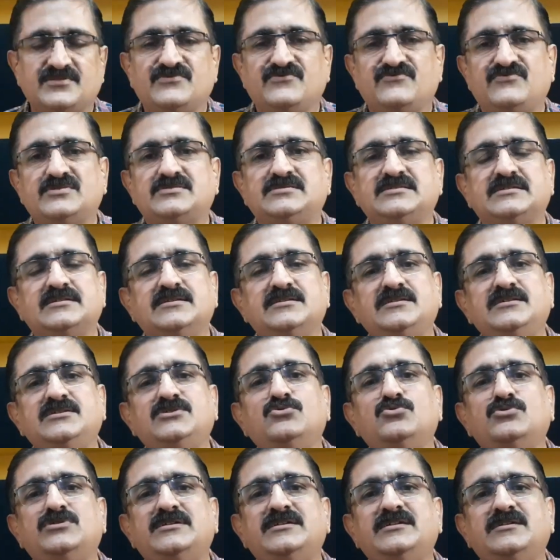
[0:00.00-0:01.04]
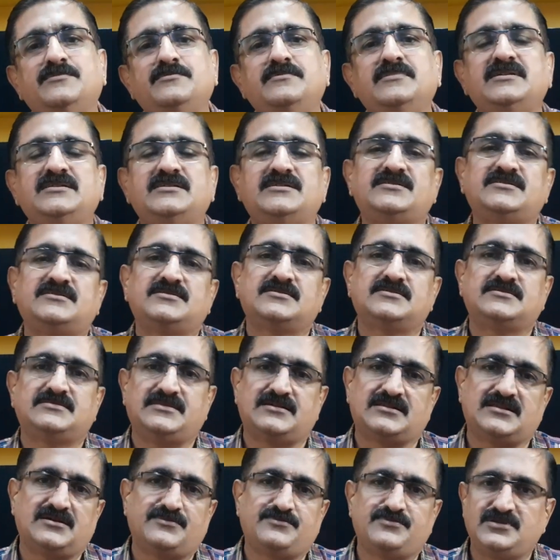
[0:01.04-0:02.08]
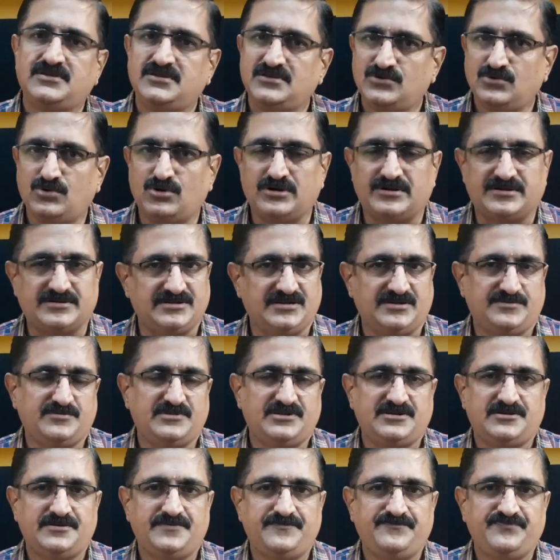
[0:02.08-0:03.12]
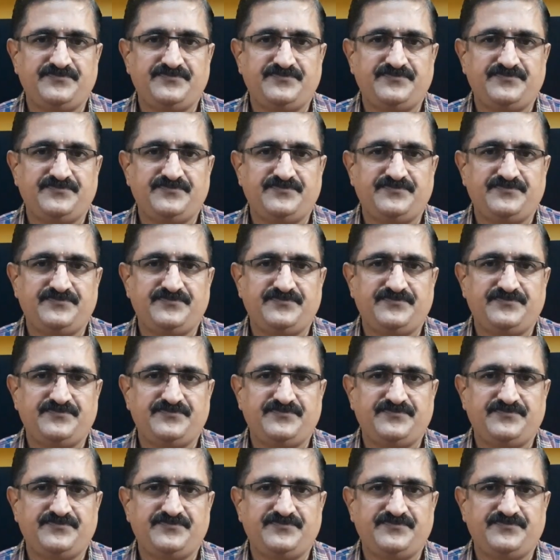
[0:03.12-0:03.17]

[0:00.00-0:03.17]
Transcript: physically, you need immediate therapy or treatment.